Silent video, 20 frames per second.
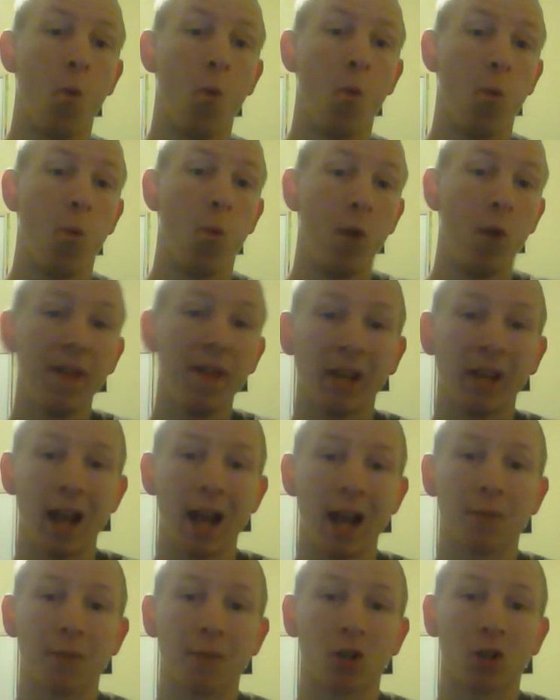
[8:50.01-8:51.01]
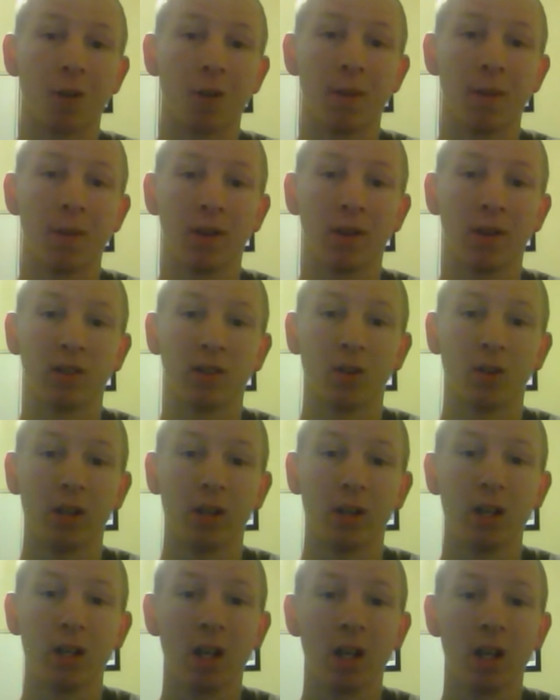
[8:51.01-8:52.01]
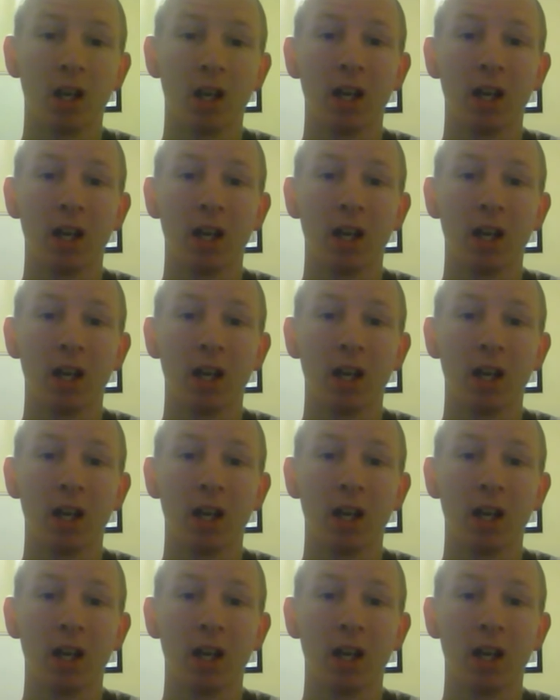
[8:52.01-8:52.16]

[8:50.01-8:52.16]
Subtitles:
with a capture card built into it,